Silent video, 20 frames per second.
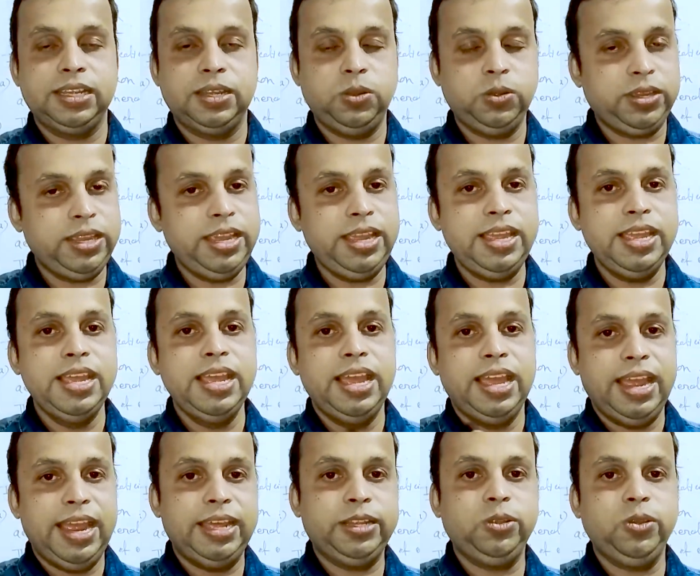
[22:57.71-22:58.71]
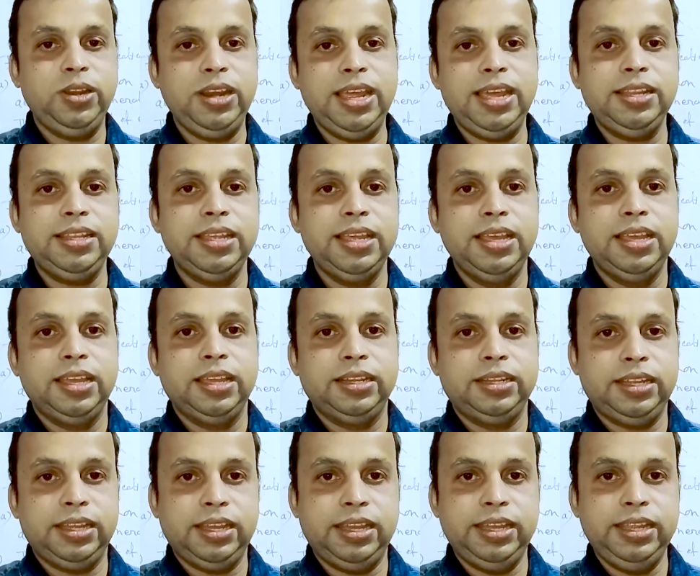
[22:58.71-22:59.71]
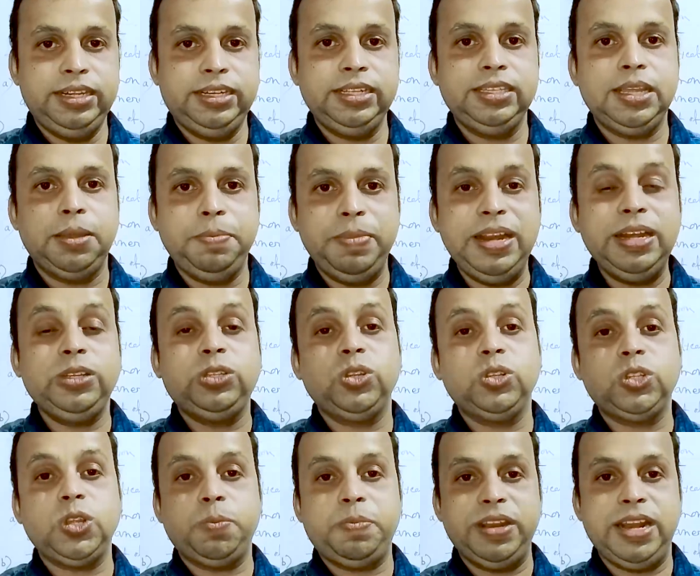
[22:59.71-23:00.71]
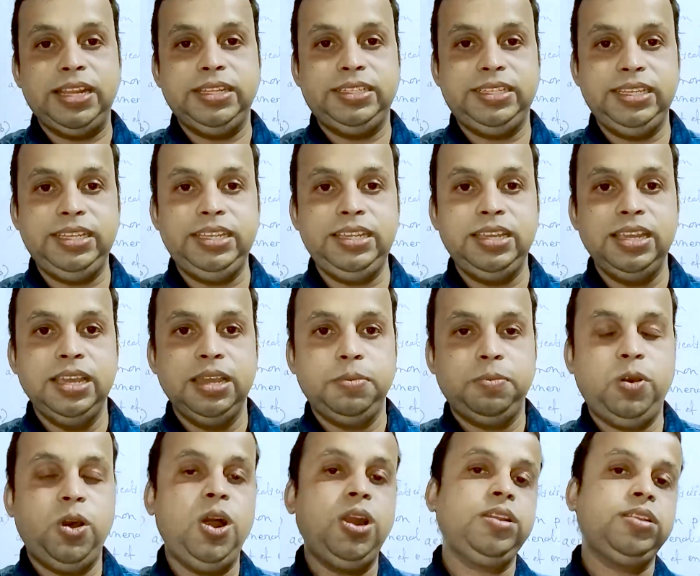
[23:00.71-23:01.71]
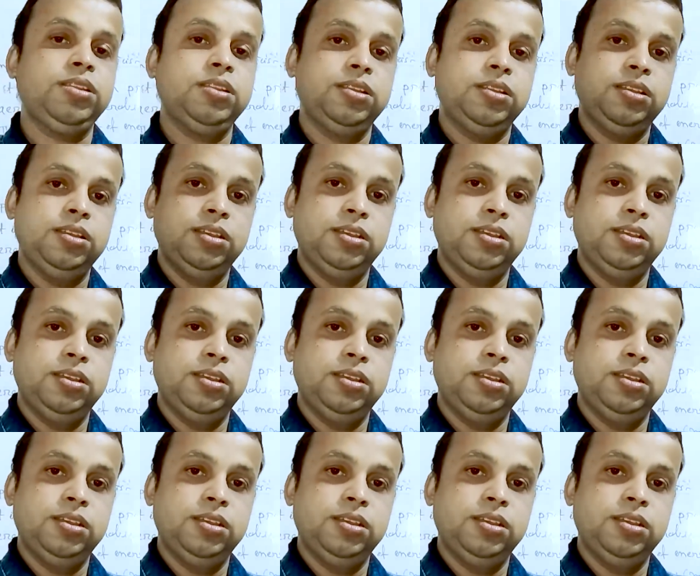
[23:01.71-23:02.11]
Okay, as well as it is the main source of energy for